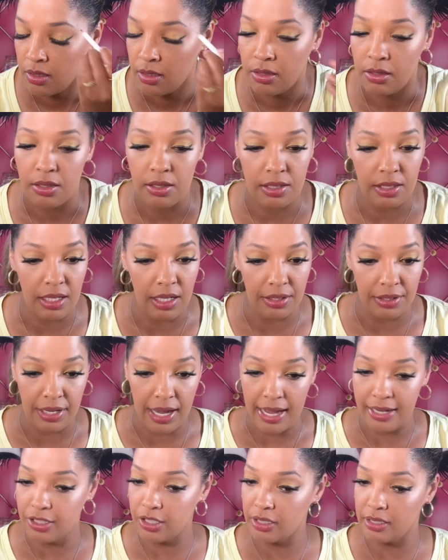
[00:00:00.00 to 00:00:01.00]
This color
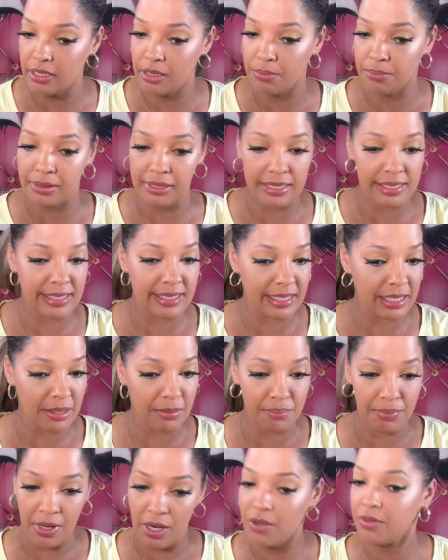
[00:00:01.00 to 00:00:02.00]
actually blends in
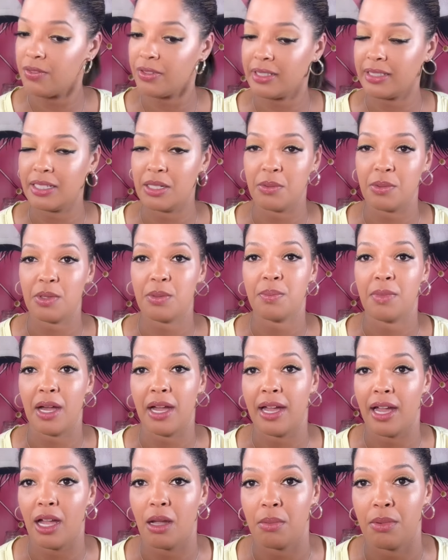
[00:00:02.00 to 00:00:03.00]
perfectly with
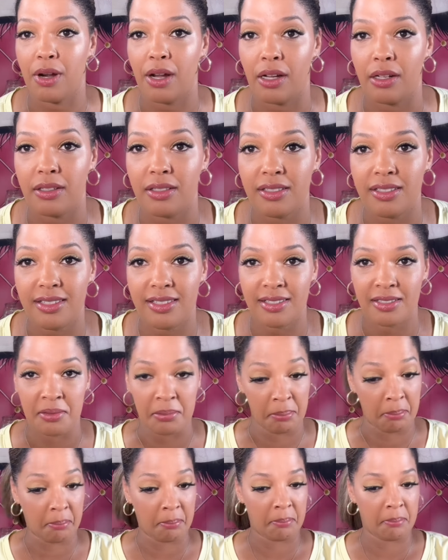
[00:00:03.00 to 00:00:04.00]
my eyebrows.
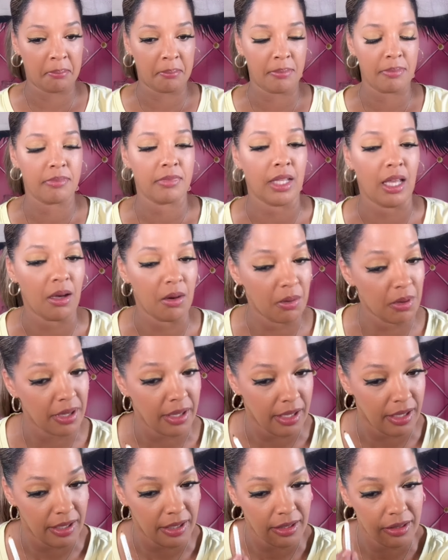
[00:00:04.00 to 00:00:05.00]

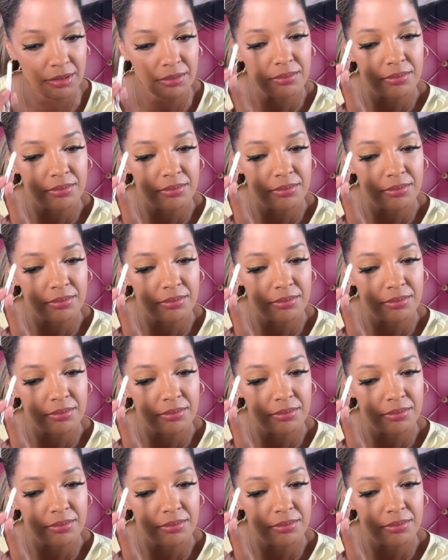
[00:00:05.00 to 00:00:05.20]
Okay.